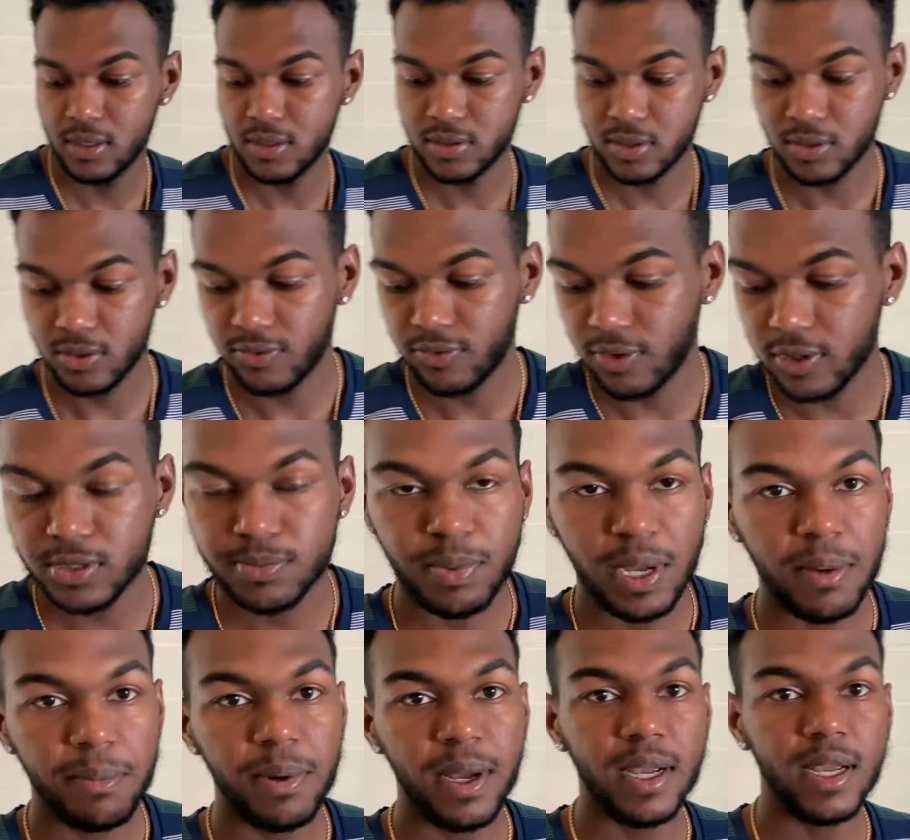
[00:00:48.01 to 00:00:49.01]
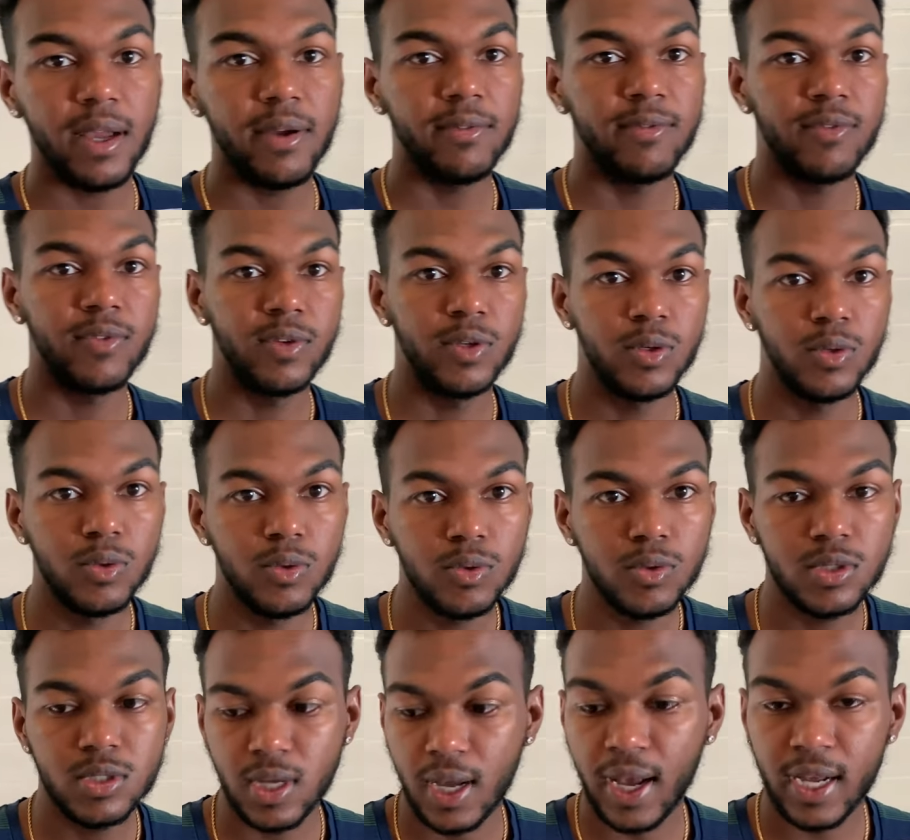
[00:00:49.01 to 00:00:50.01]
So the first backpack I've
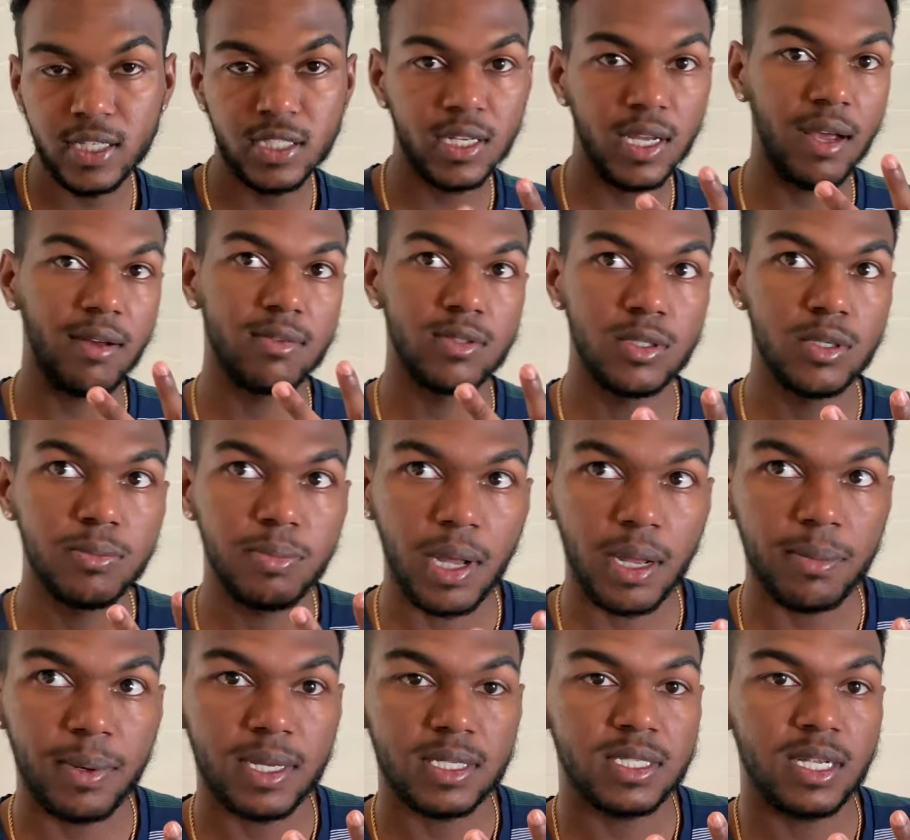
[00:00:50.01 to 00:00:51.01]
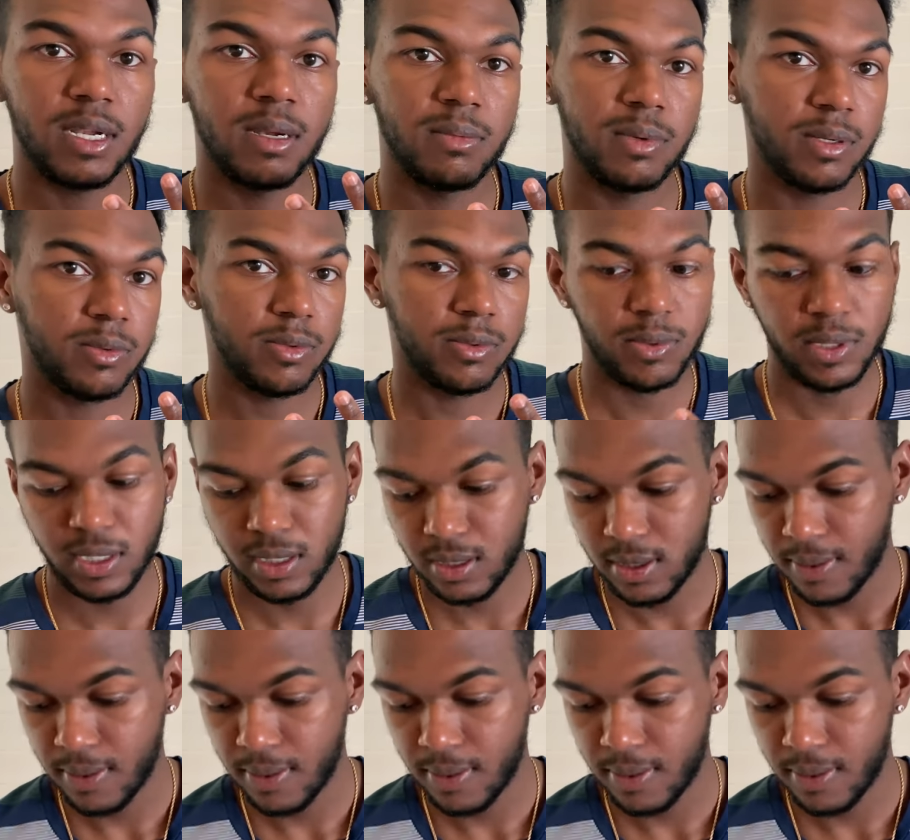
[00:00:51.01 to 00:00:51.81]
used, I actually have two backpacks that I bring with me.